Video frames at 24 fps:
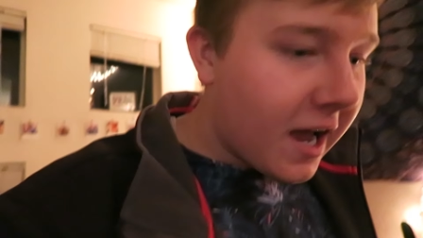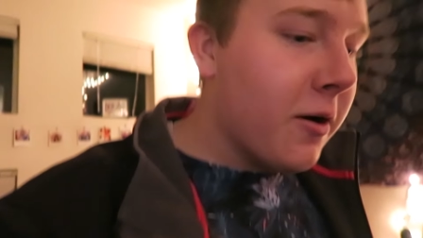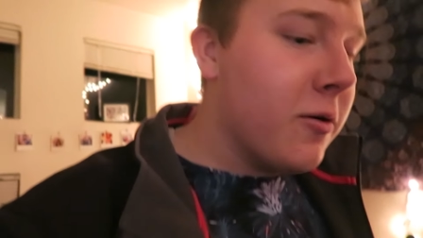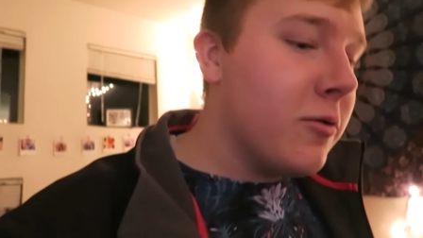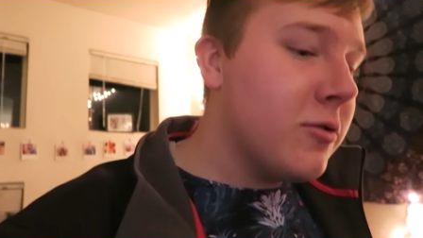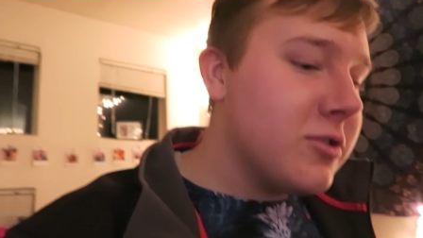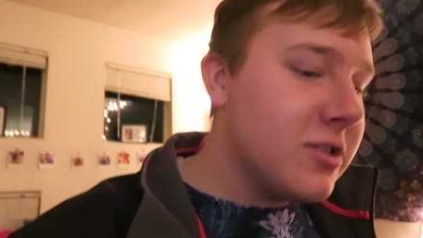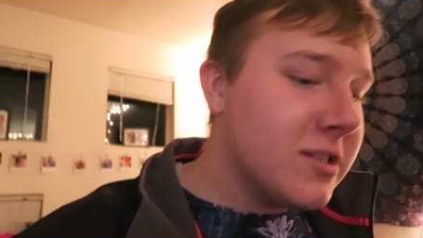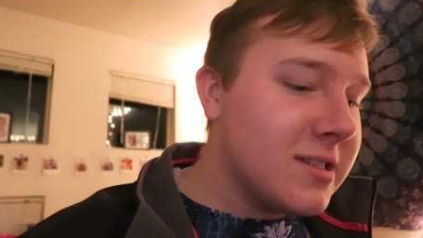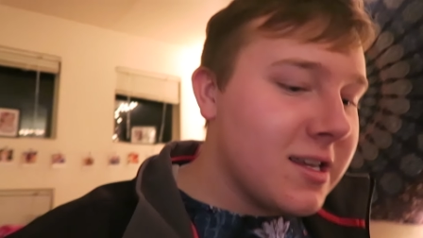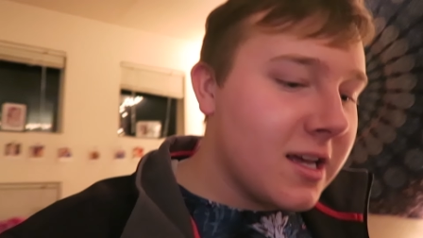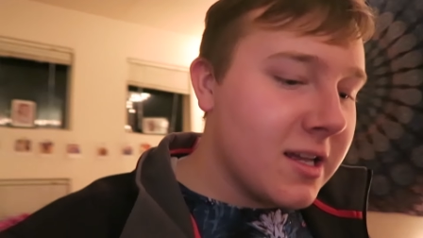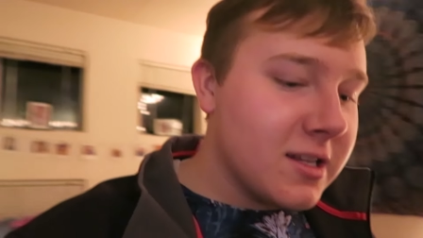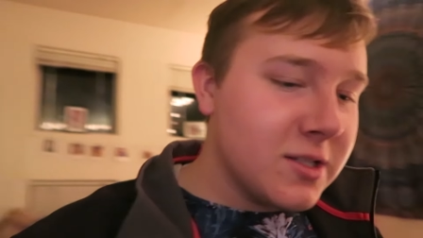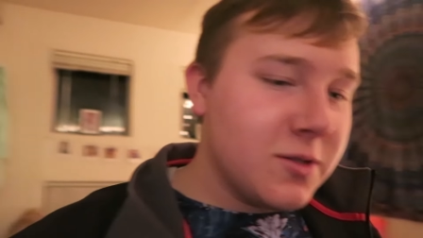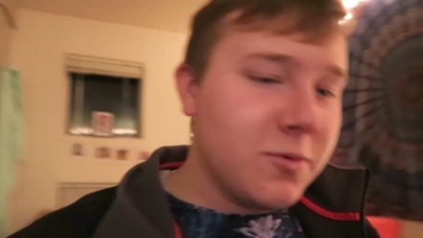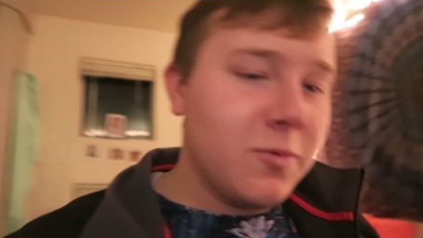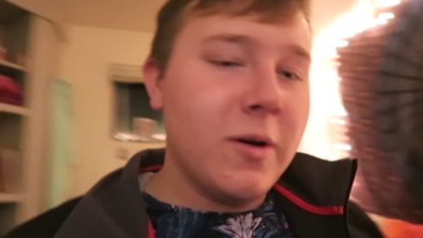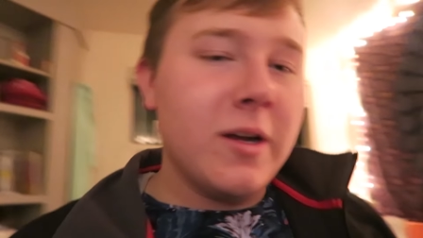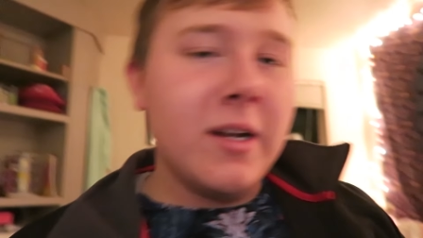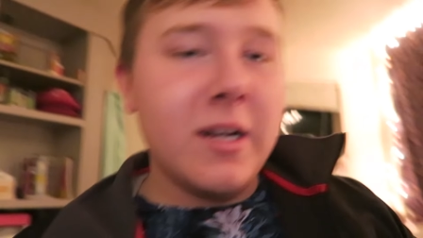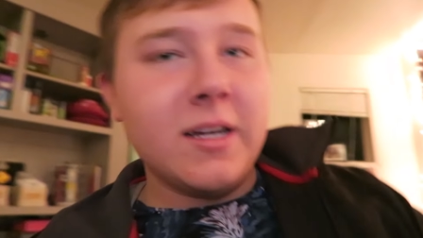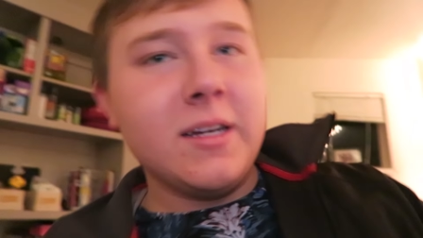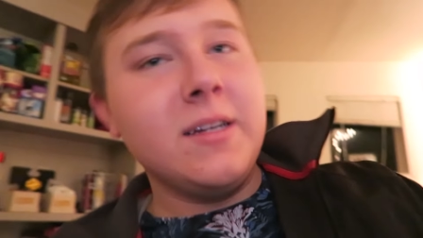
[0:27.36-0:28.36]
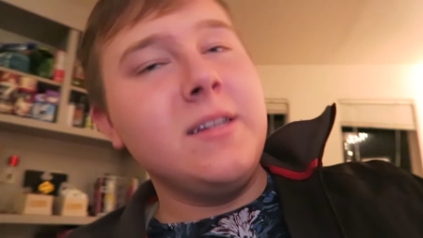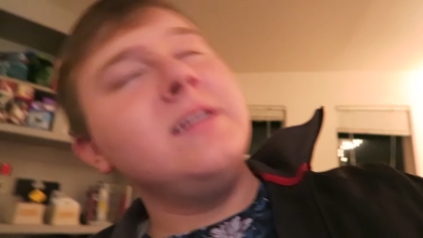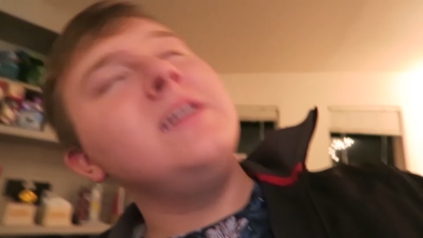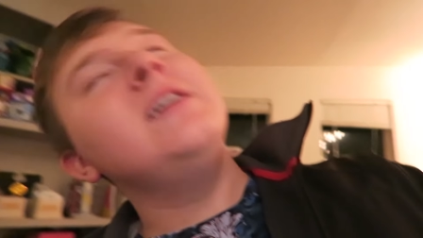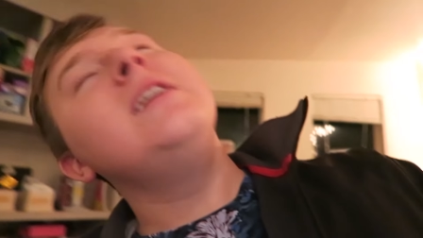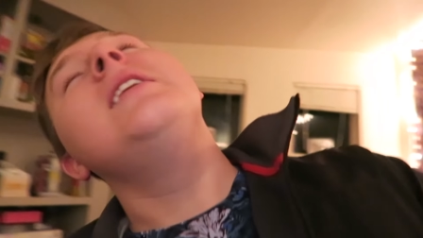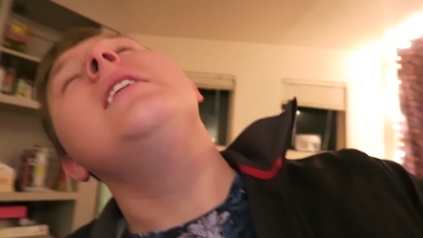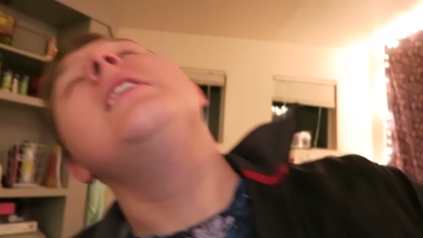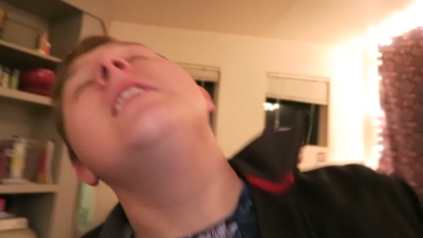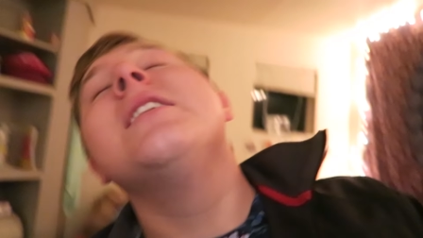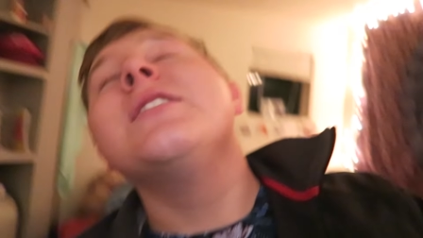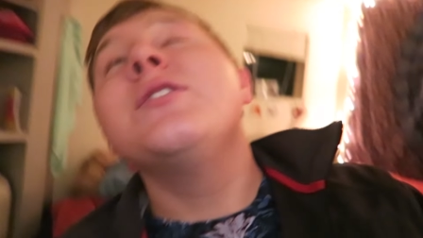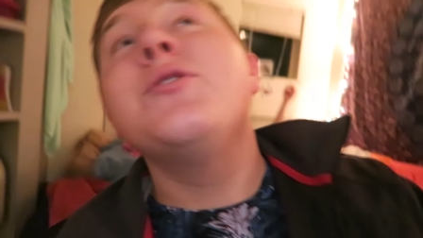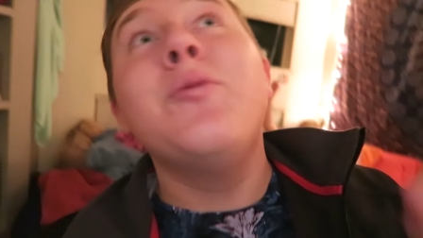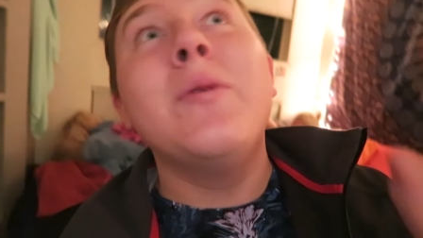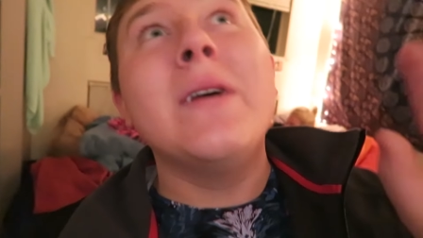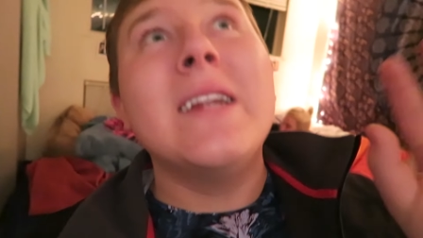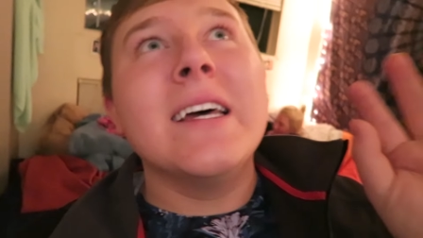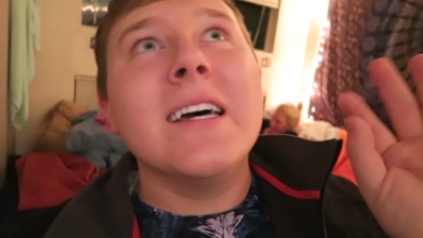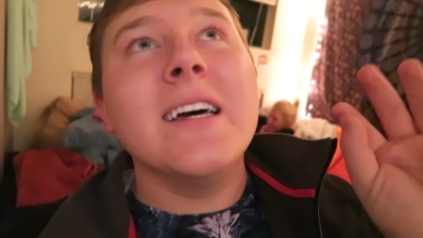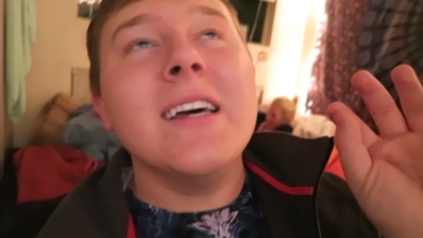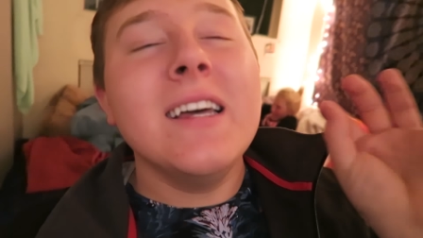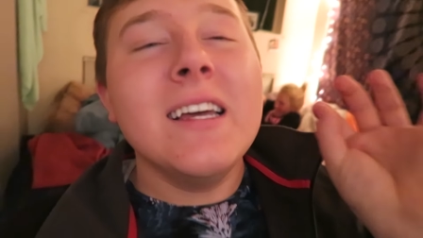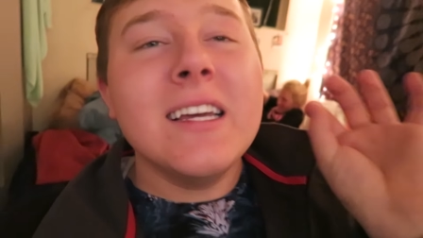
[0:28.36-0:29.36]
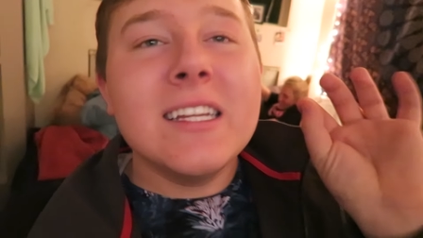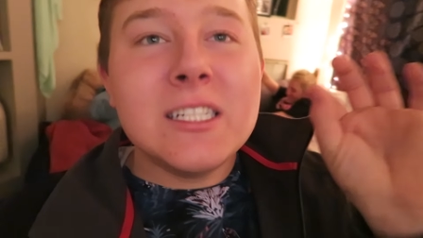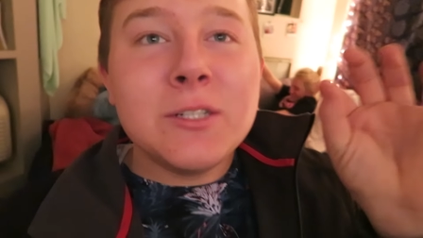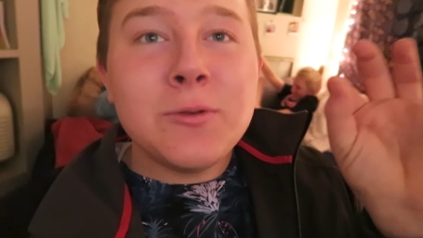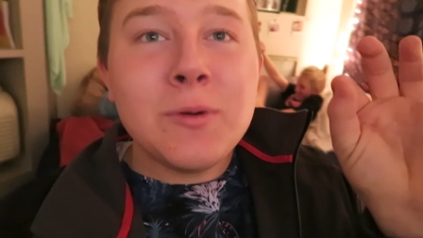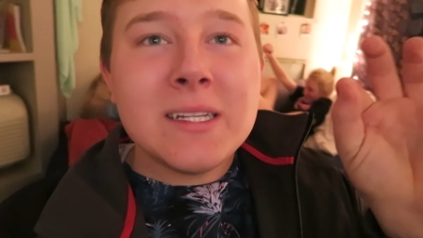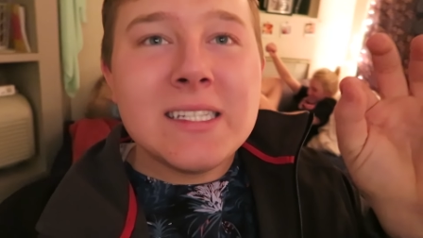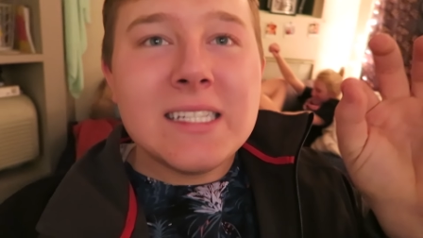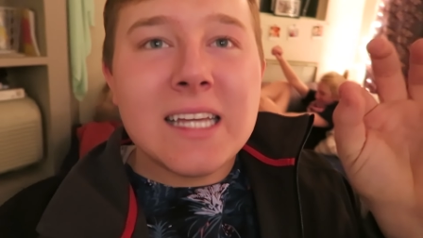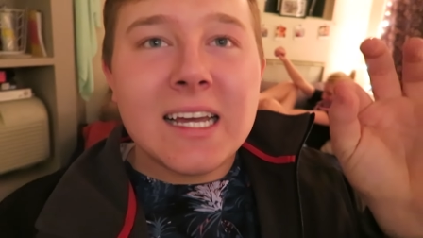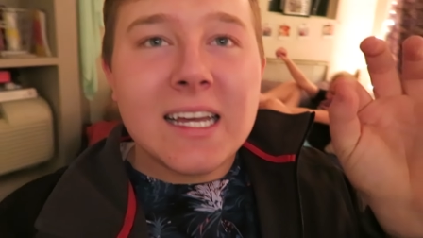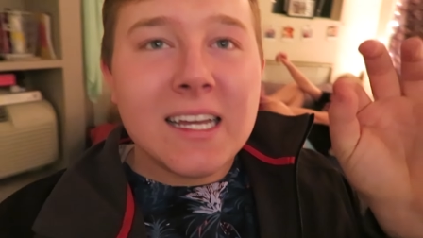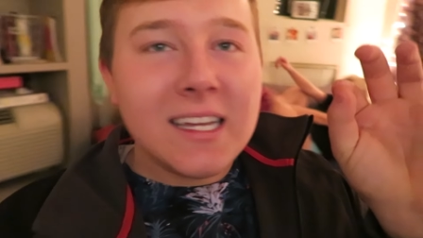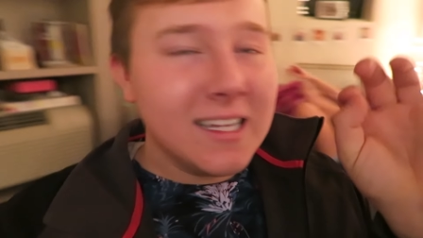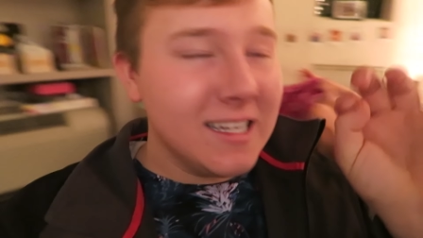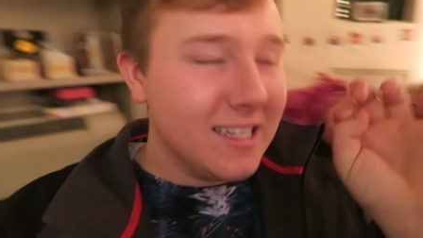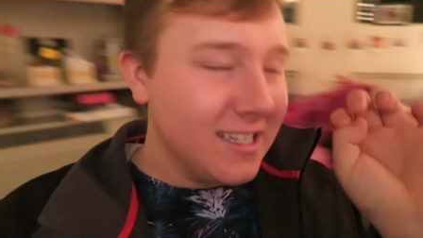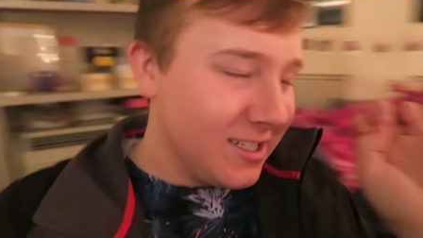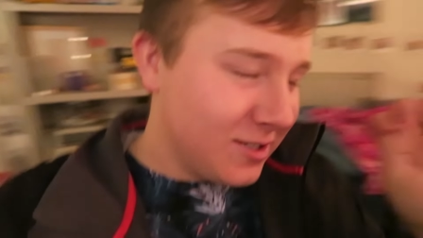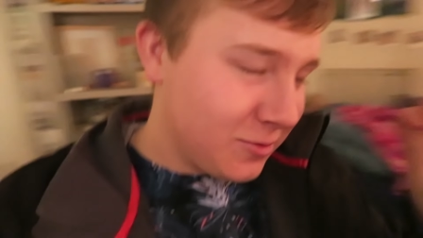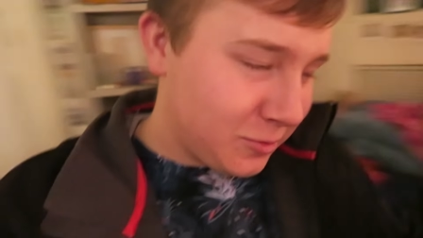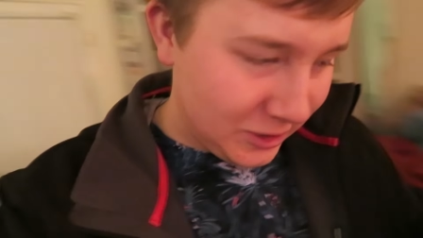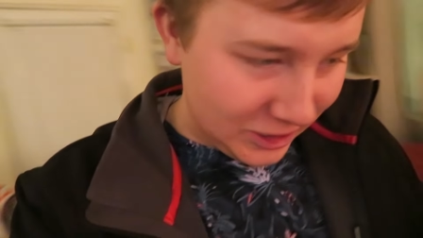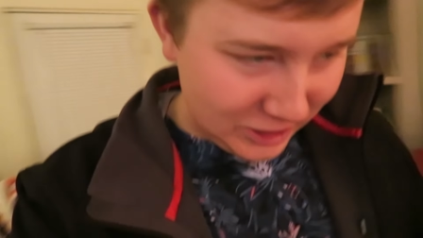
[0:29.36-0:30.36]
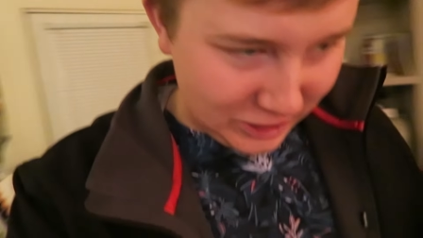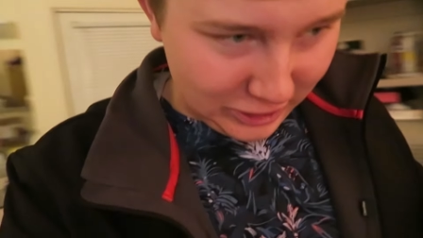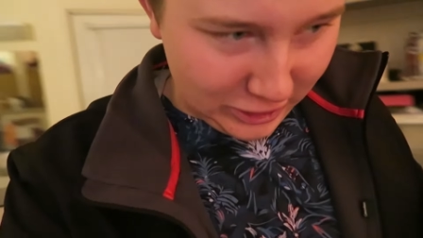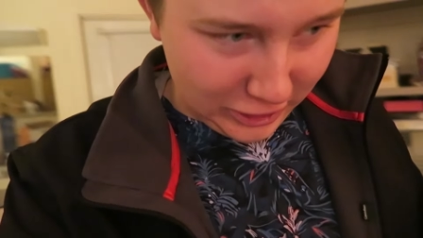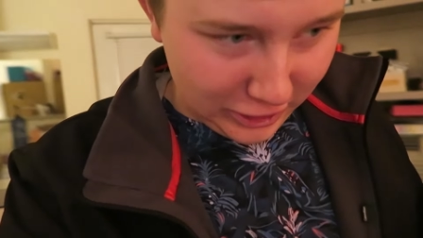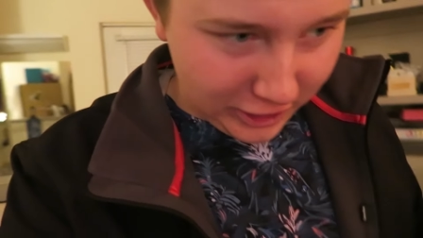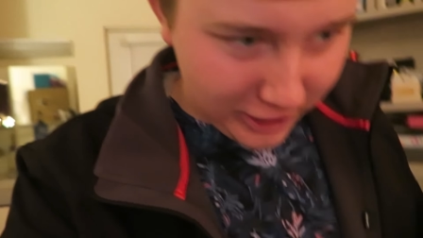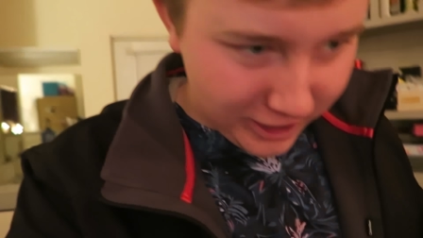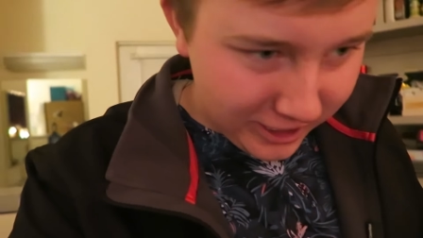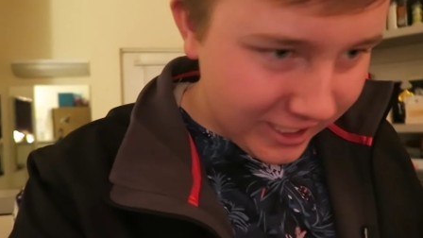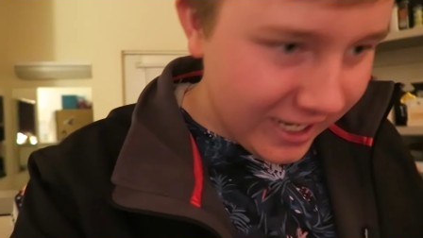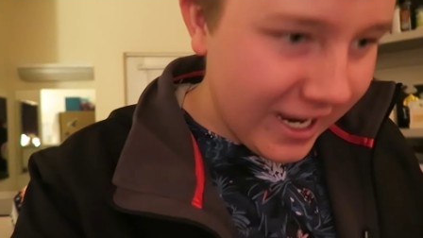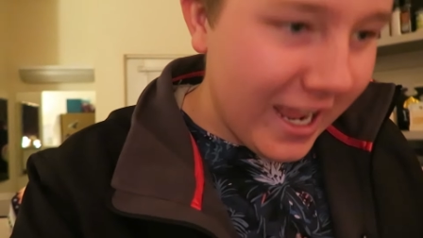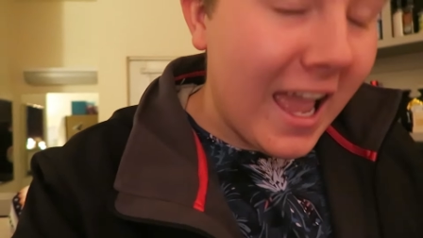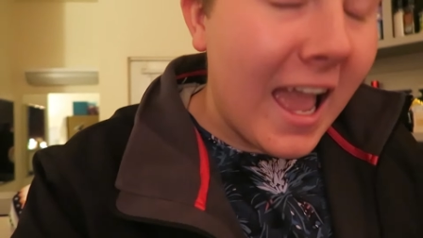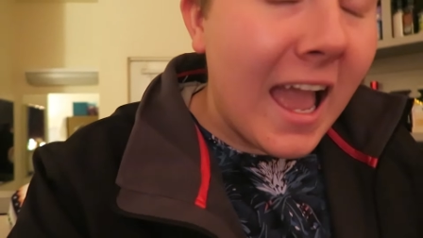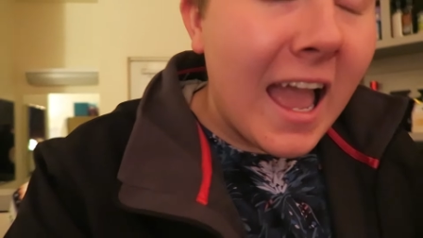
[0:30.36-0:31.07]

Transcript: I was just on Twitter I Twitter, Twitter, Twitter.